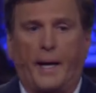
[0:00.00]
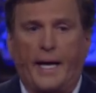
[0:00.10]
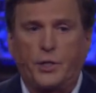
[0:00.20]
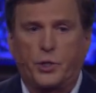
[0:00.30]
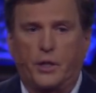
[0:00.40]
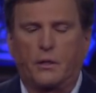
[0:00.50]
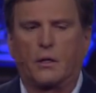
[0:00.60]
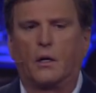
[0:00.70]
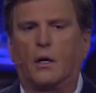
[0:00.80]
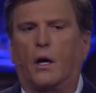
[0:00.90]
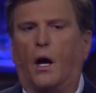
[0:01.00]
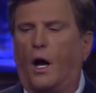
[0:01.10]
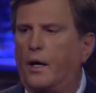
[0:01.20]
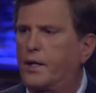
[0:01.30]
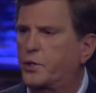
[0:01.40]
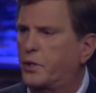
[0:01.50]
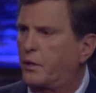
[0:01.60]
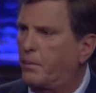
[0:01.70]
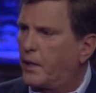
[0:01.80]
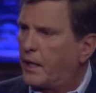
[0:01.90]
patient, honest
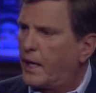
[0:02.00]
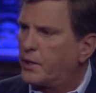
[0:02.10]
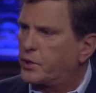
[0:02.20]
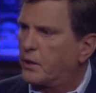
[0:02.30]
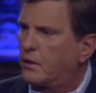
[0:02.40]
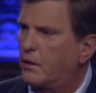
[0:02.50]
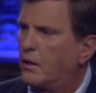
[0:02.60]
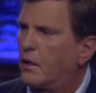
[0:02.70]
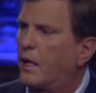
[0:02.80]
communication.